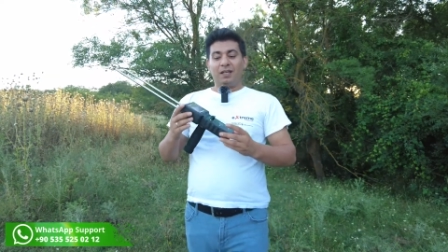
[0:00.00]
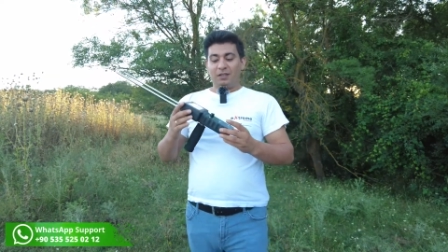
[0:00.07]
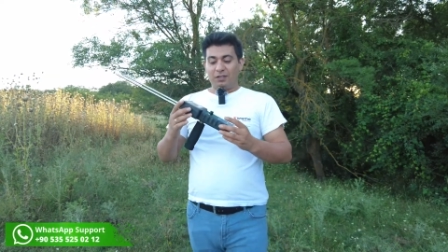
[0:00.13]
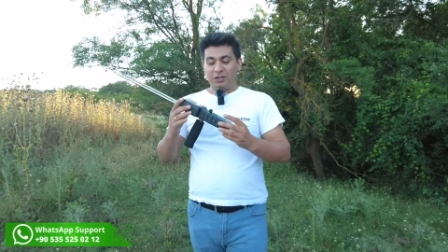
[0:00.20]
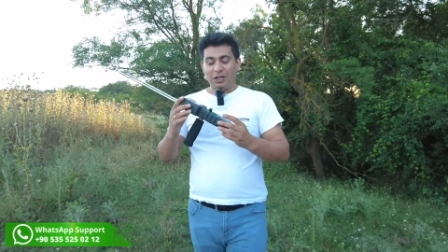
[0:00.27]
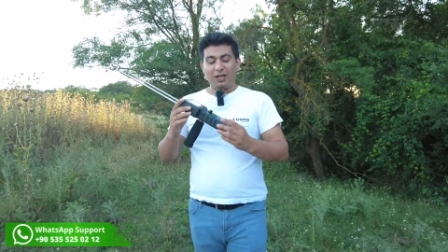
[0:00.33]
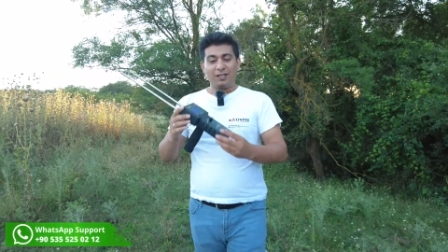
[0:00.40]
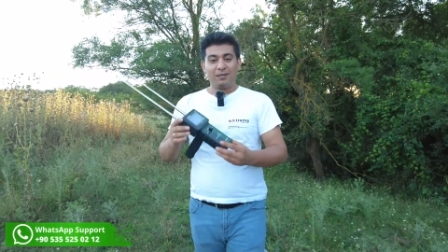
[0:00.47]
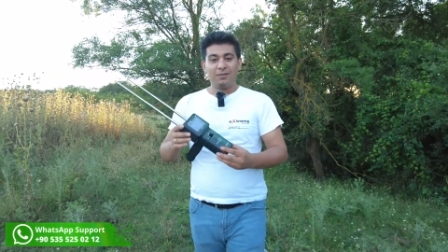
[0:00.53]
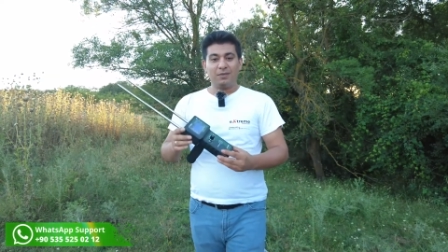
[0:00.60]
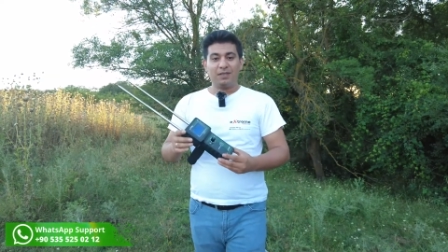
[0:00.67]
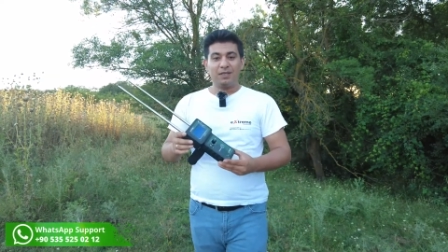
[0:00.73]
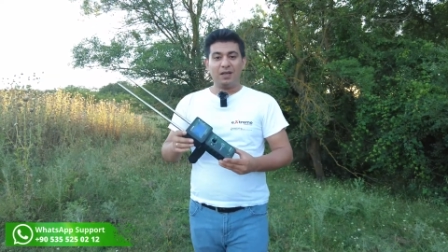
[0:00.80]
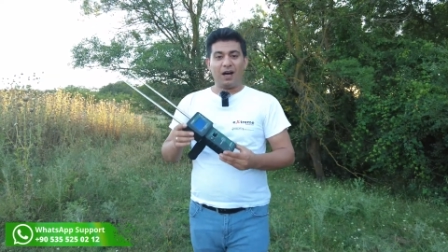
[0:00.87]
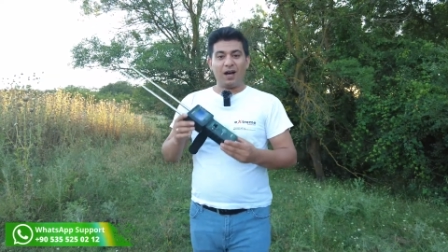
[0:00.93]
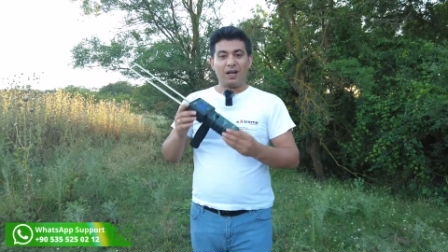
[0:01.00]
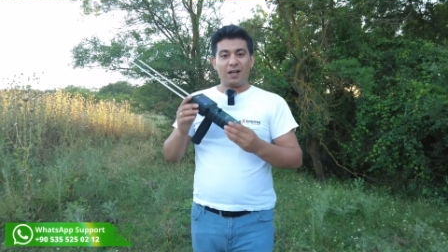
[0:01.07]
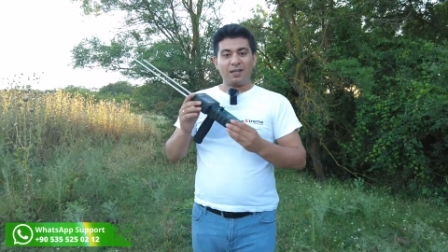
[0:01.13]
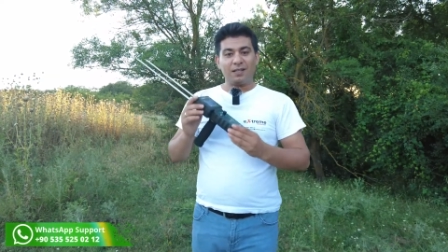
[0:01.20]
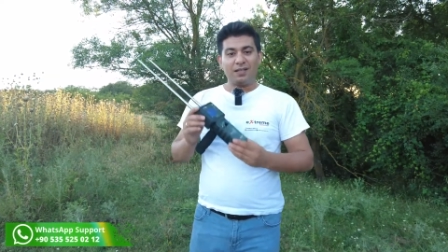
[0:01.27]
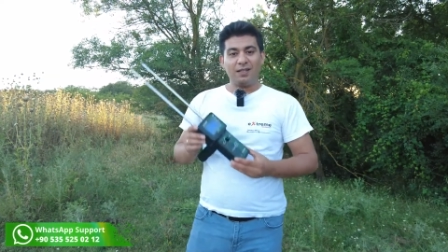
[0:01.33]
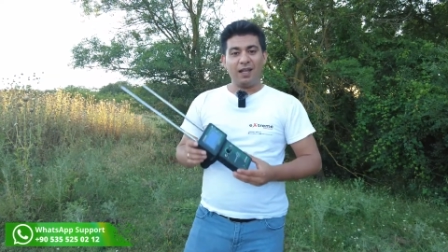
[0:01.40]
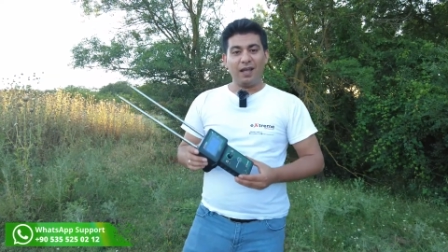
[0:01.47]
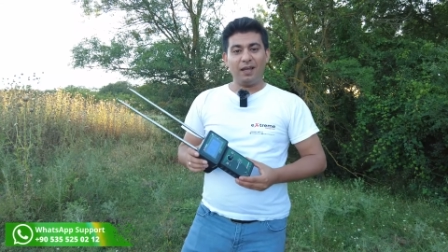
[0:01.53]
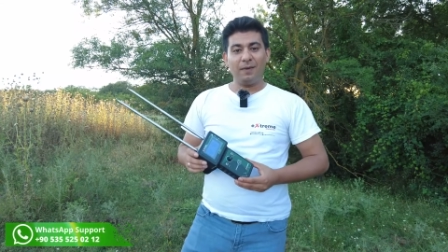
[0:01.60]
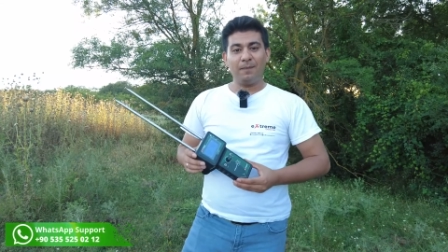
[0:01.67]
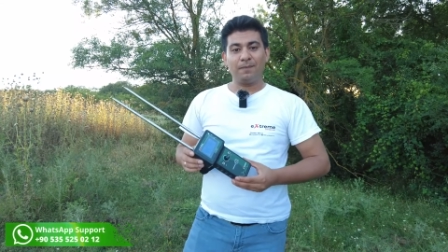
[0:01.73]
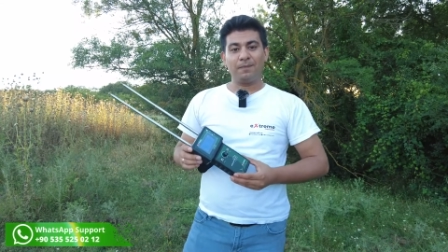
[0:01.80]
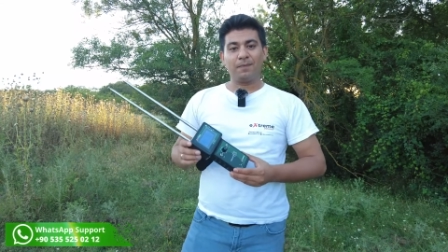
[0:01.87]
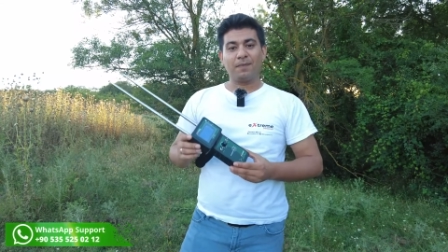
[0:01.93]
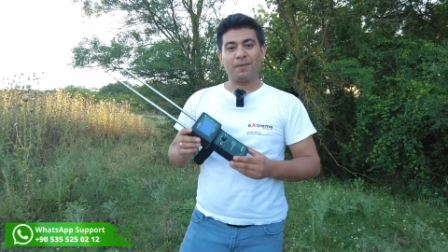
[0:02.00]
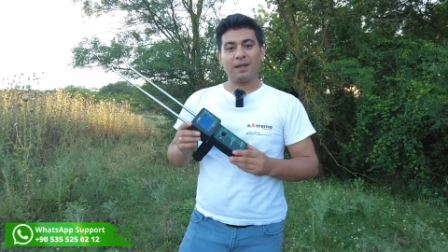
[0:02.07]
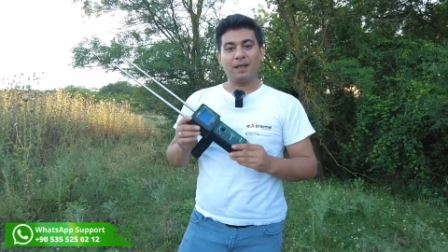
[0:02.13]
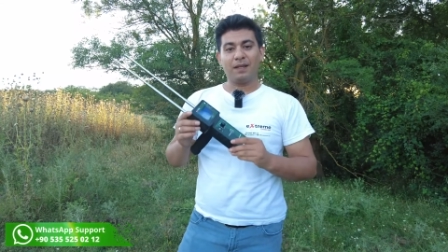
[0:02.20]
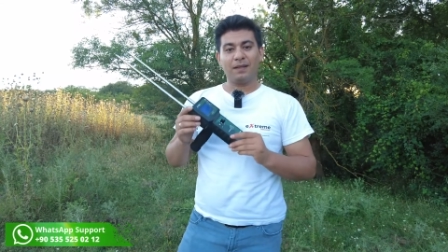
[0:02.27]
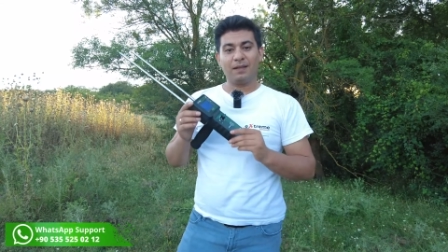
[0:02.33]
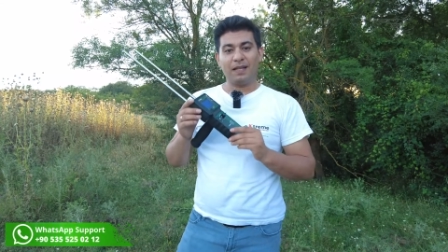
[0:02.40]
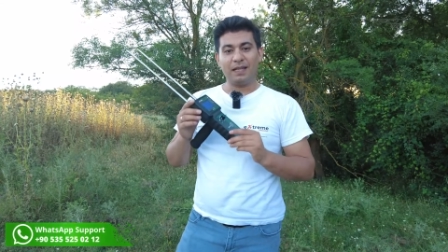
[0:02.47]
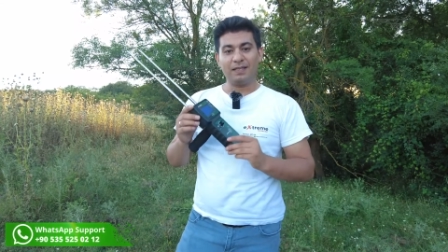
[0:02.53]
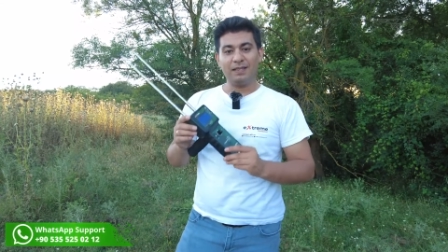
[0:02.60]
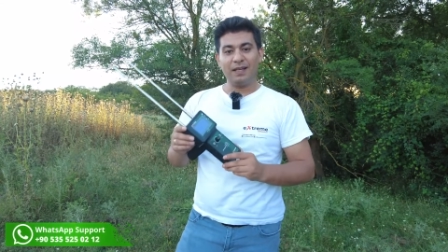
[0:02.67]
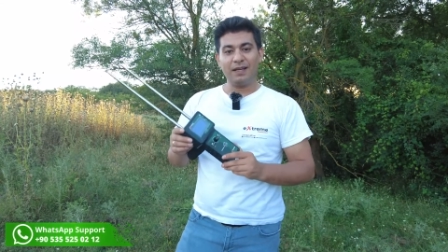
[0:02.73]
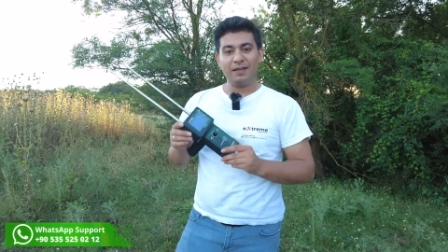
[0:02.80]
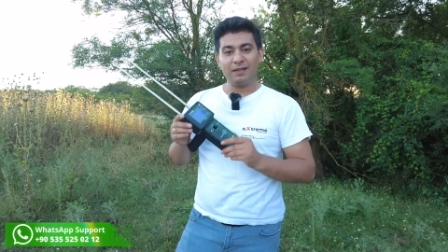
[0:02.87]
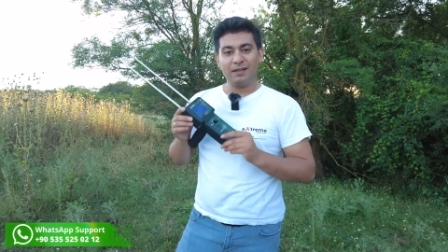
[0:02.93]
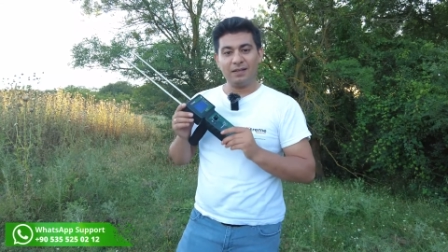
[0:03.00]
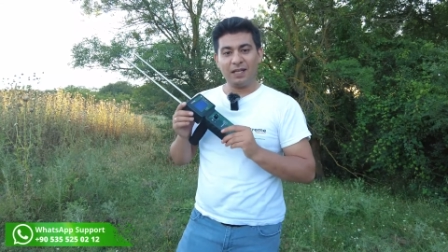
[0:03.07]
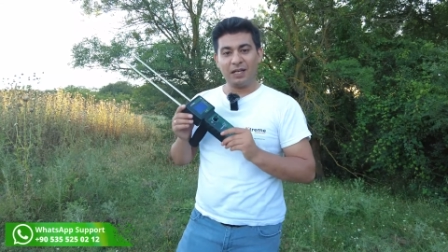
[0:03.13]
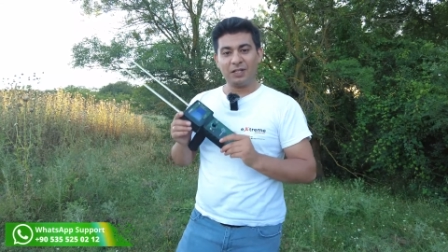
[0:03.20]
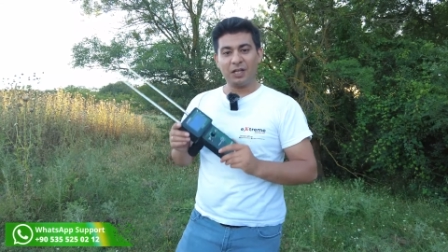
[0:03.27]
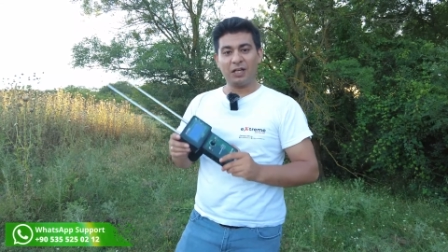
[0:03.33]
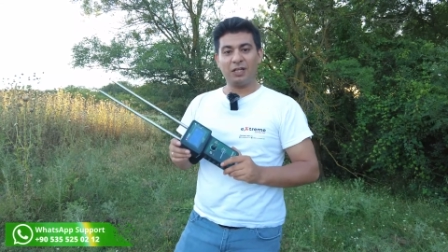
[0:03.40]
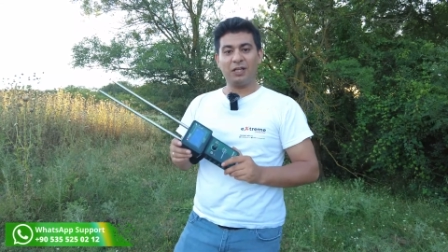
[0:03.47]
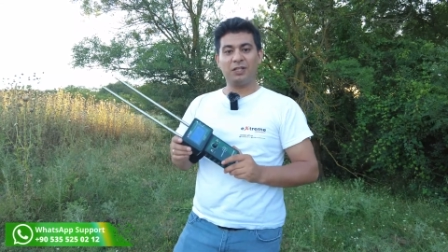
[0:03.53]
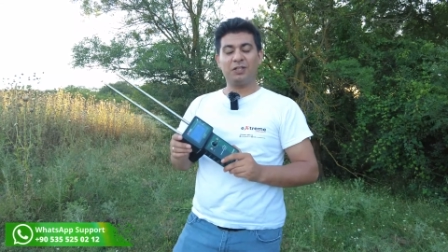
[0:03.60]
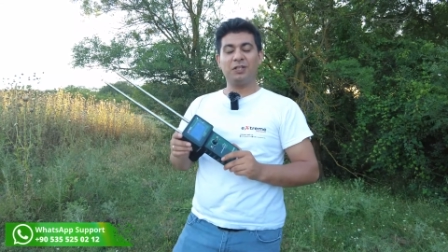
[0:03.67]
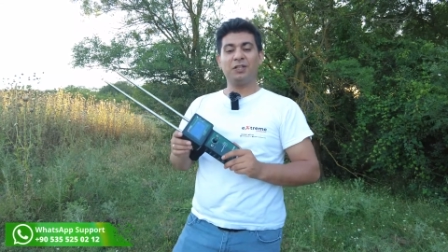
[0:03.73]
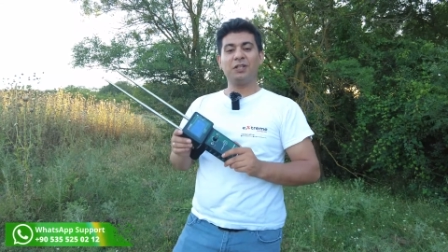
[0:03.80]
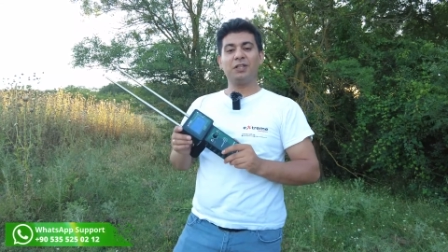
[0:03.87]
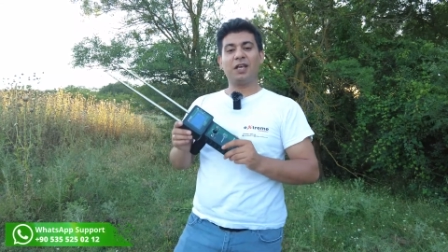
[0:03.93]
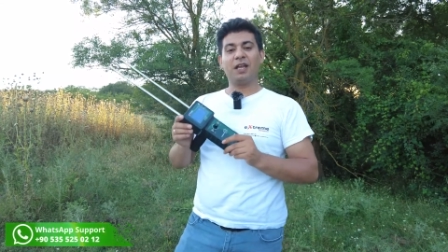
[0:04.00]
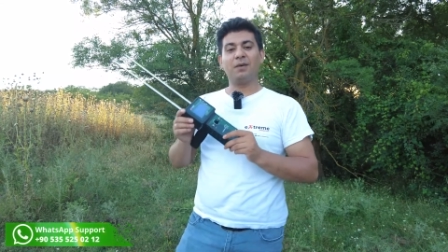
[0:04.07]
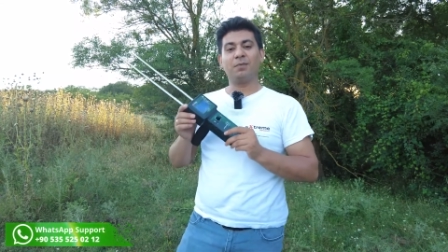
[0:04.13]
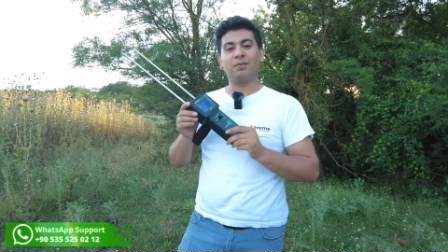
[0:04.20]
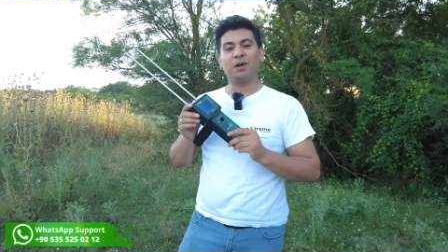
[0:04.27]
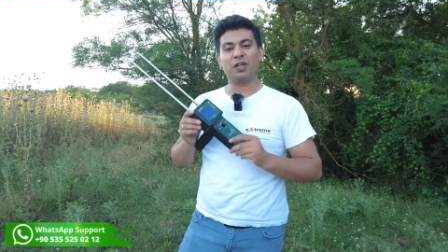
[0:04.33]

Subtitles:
do not sell our device. We will not consider it successful